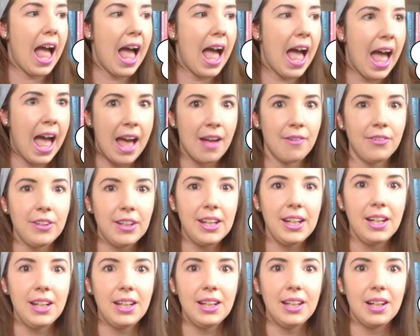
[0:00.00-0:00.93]

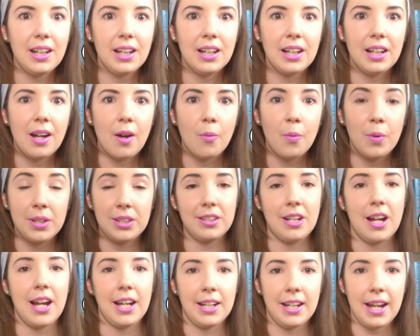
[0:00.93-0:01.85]
Evvie was
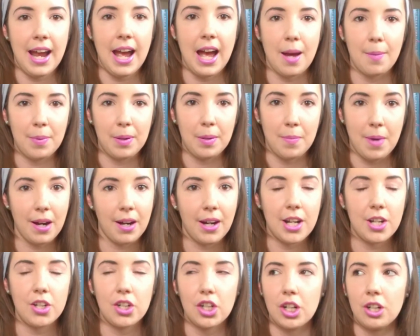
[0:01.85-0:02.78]
not in a happy
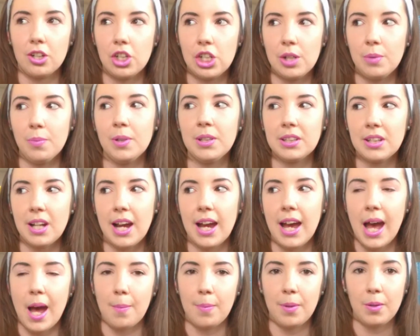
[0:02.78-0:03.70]
marriage. She was not
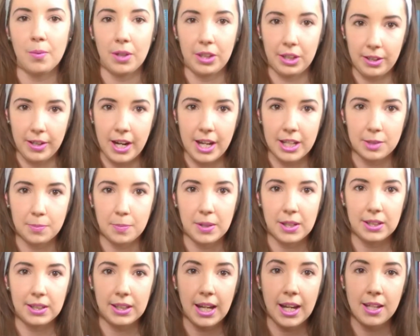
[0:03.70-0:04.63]
happy with her
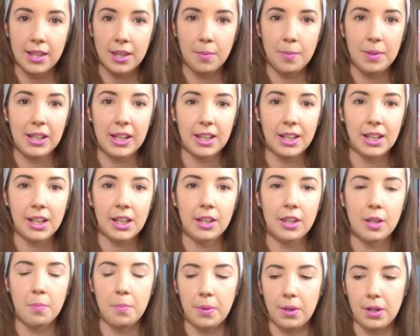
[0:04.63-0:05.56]
husband. In the beginning of
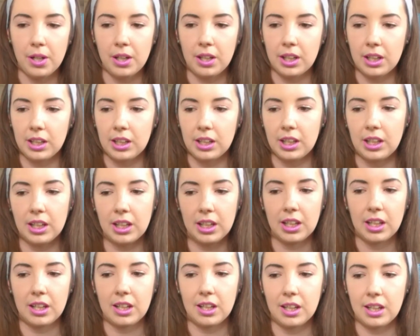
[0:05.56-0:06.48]
the book,
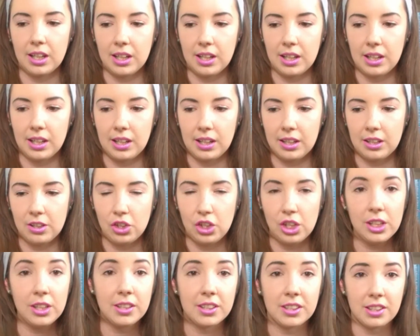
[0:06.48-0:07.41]

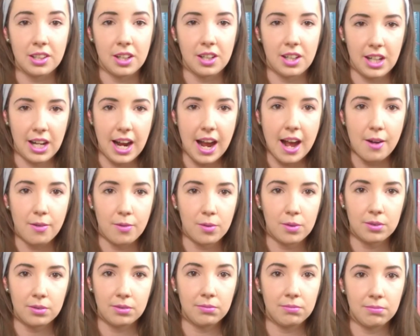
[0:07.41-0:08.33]
she's starting out
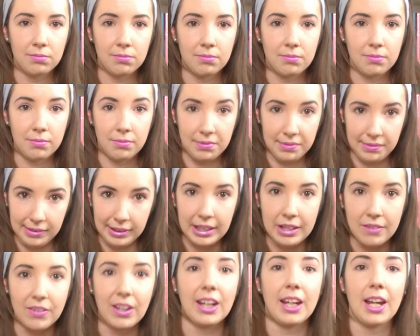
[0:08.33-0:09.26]

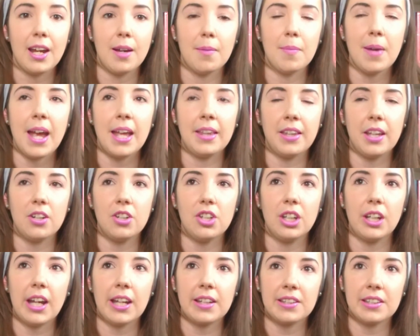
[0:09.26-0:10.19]
leaving him, and then she
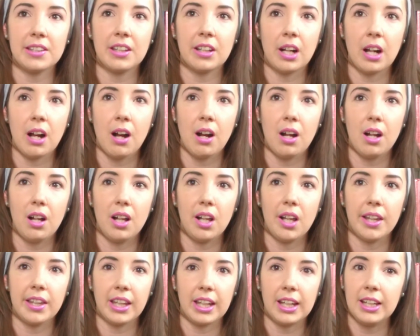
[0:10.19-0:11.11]
gets the
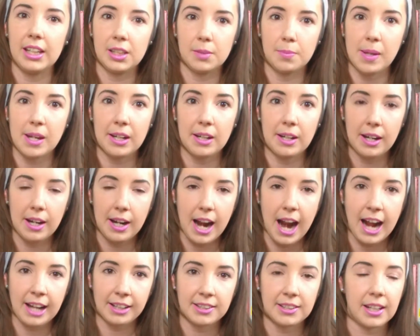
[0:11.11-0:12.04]
call that he's been in an
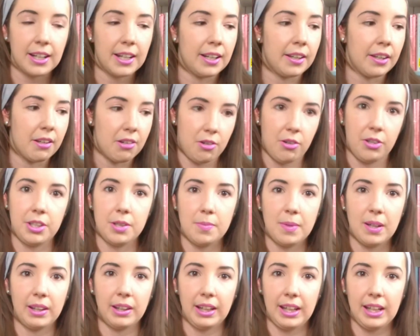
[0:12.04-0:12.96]
accident, and then
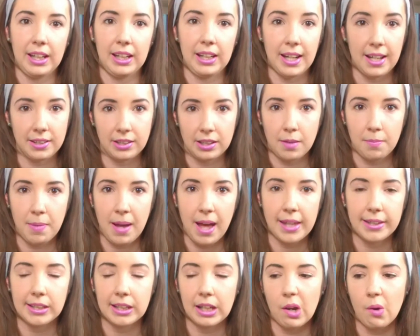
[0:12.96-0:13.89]
ultimately he ends up
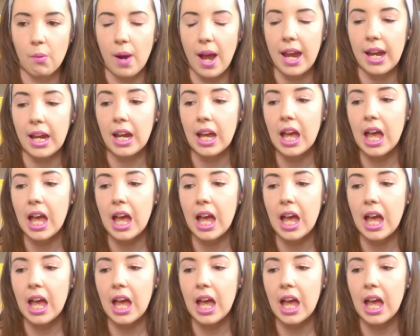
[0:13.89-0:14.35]
passing away.